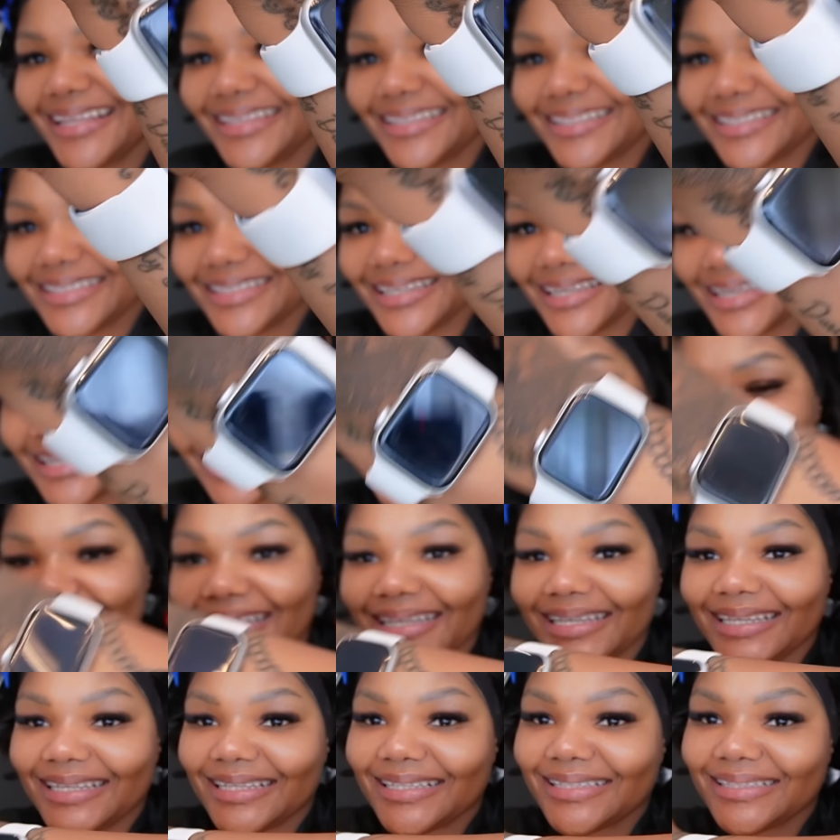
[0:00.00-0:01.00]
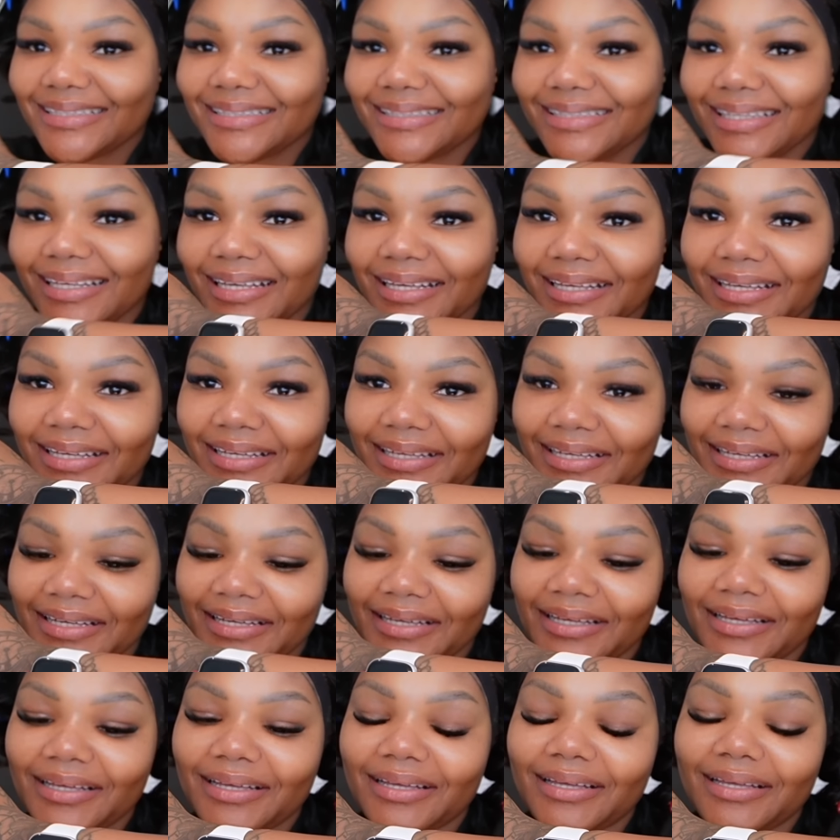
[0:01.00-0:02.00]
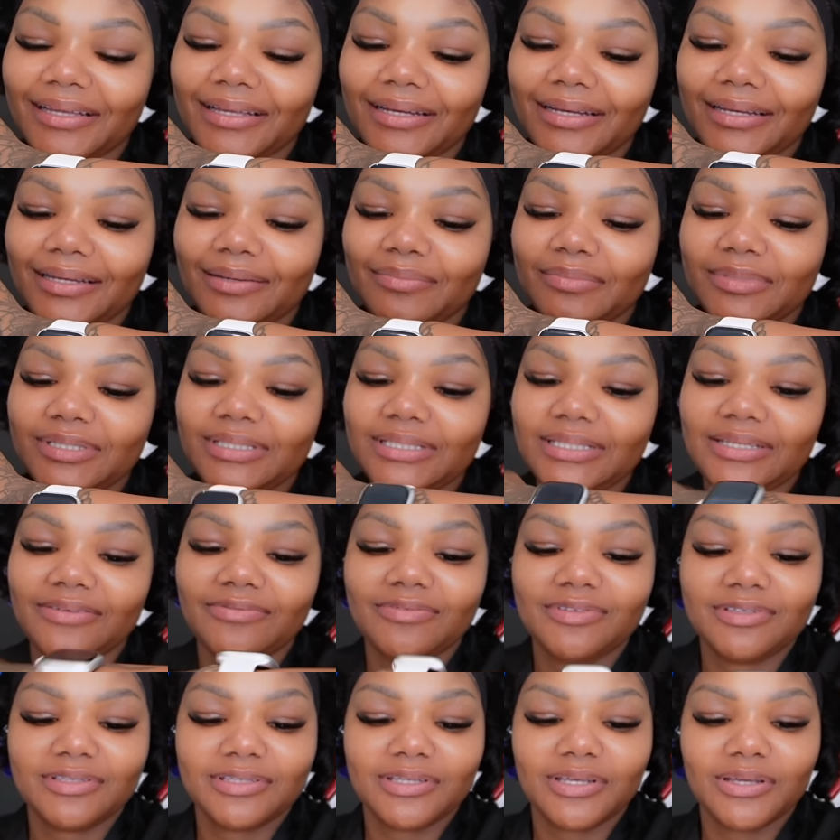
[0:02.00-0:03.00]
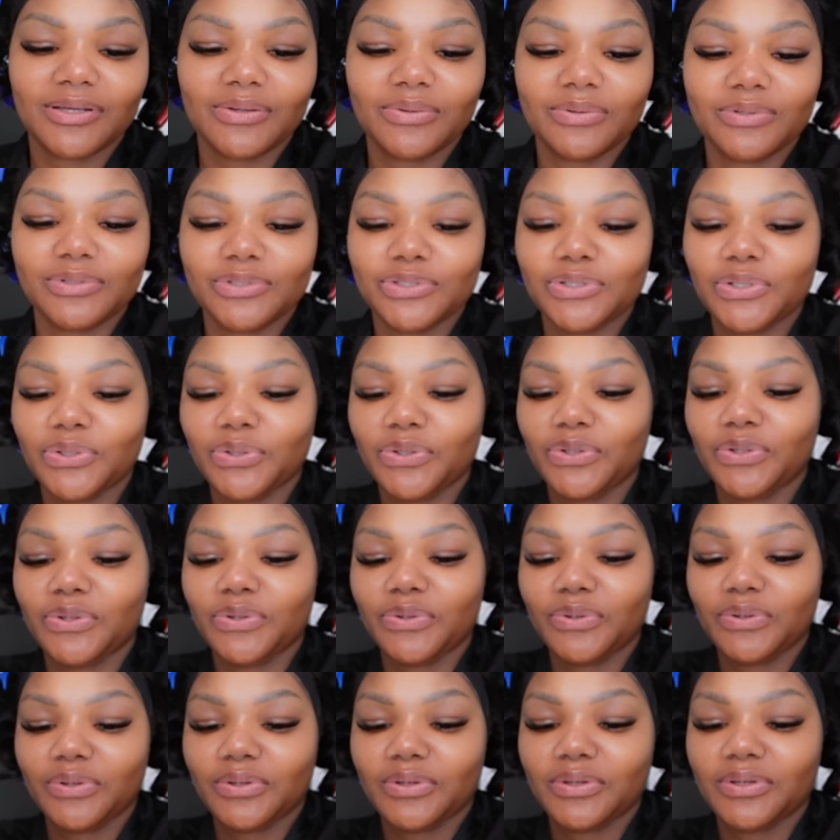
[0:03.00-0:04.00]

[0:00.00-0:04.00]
Today is, let me see if this girl will show you.